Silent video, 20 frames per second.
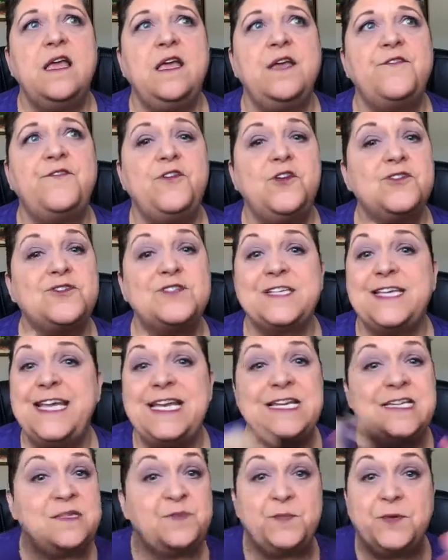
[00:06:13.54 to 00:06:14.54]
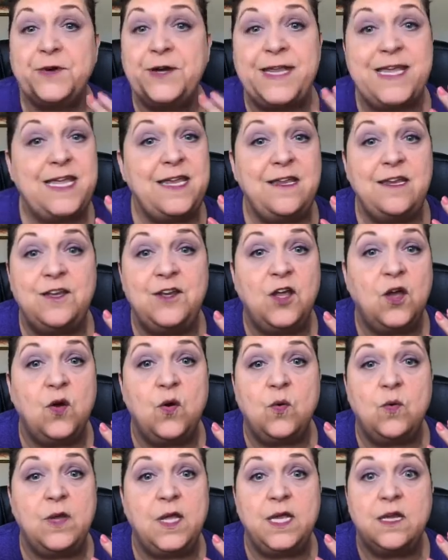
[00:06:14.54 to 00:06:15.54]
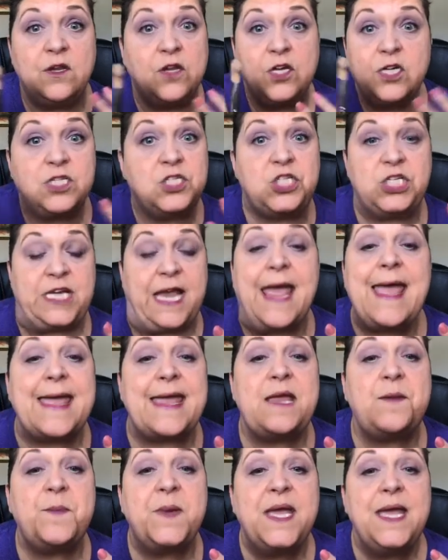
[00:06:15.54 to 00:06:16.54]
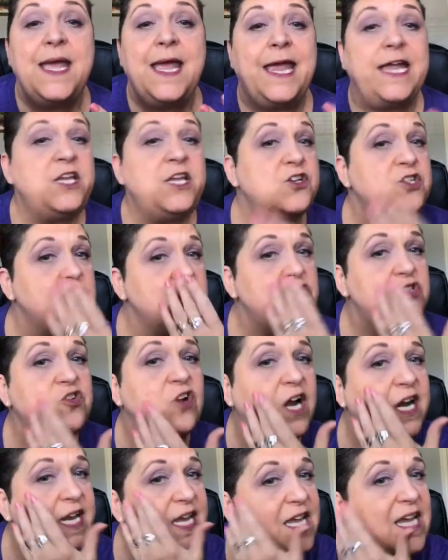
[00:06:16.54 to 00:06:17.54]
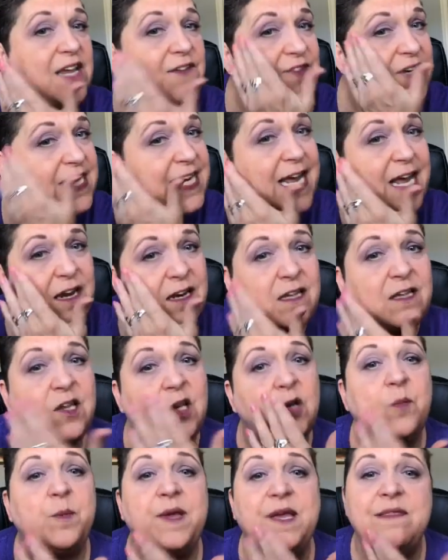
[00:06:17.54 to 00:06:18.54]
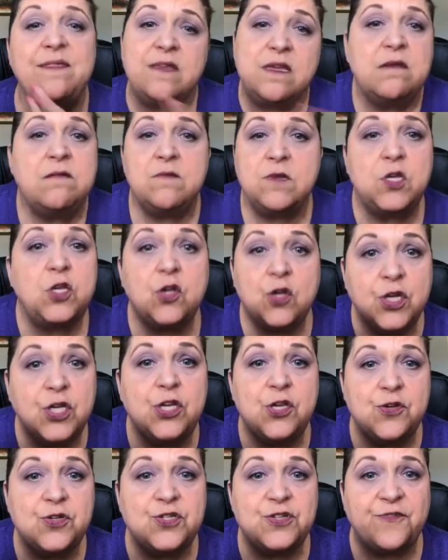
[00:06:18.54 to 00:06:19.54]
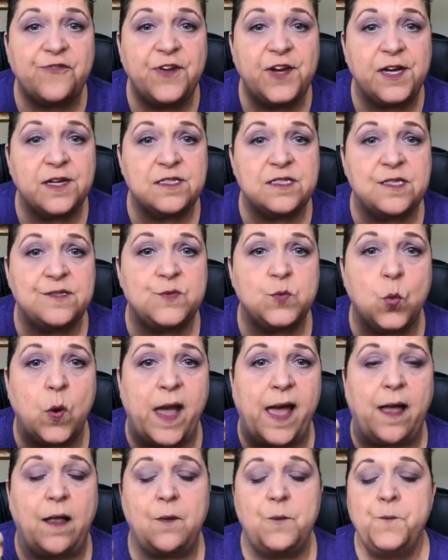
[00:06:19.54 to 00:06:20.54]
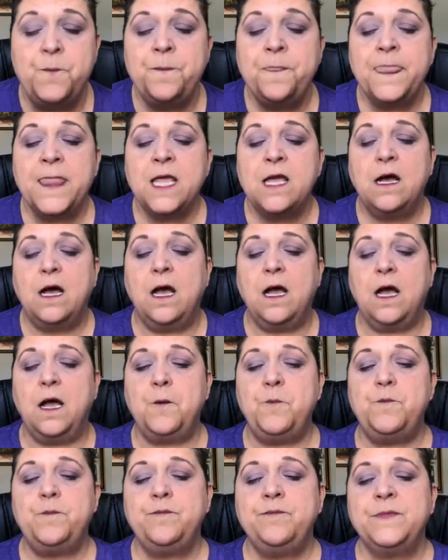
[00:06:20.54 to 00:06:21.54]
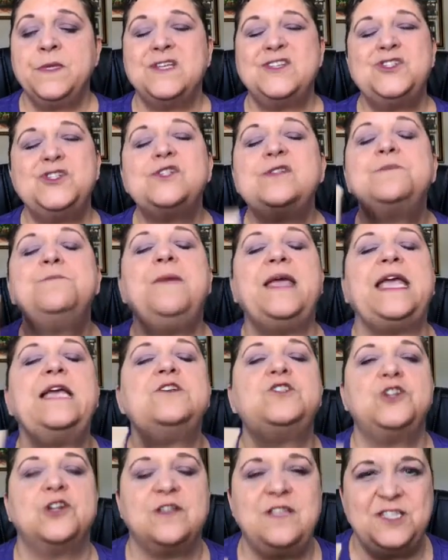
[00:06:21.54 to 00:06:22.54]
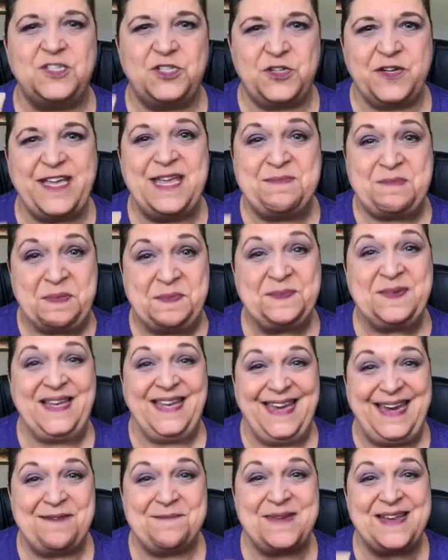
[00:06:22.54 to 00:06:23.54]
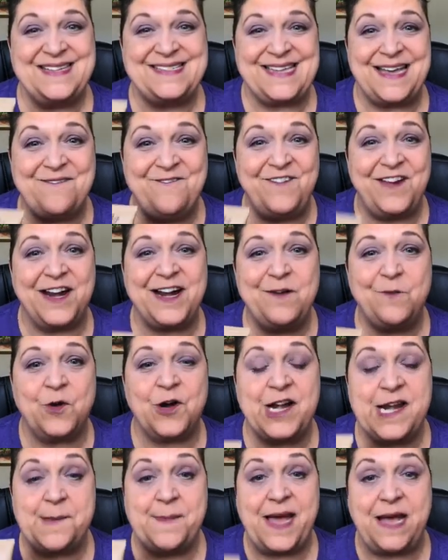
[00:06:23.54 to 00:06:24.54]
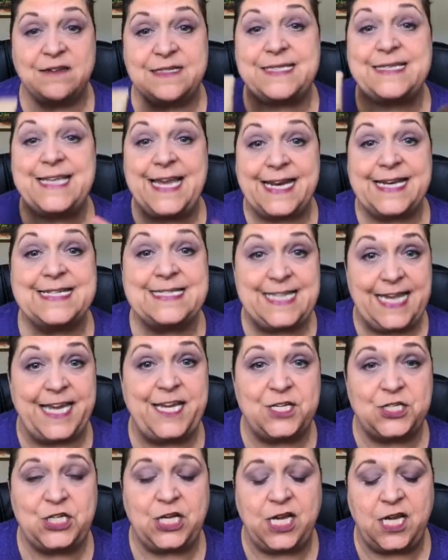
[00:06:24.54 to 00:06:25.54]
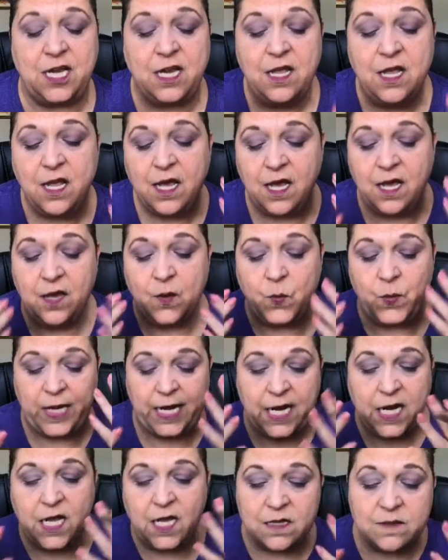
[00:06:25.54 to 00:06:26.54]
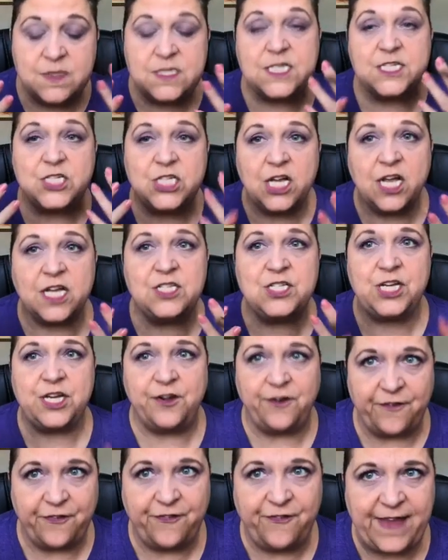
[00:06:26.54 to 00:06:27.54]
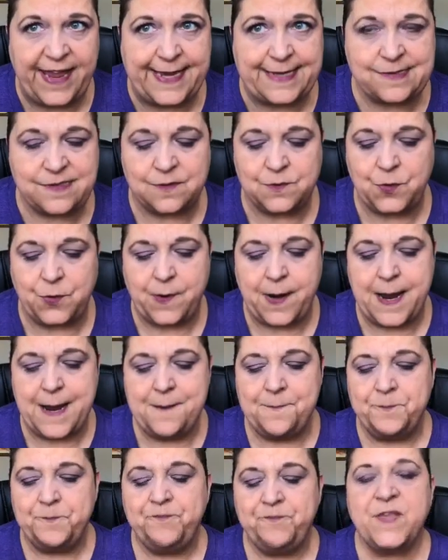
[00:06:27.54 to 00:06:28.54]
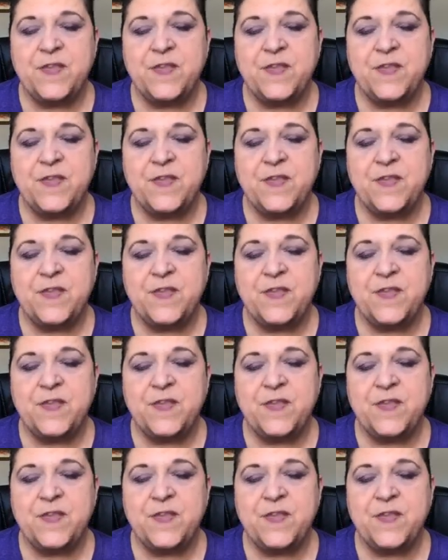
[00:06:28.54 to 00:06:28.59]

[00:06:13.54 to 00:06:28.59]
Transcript: if your skin is pretty, you know, in good shape and you're just trying to even it out a little bit, then you could use your fingers as well. Um, just make sure that you keep them clean because I'm very worried about sanitation uh, when it comes to touching your face, all right?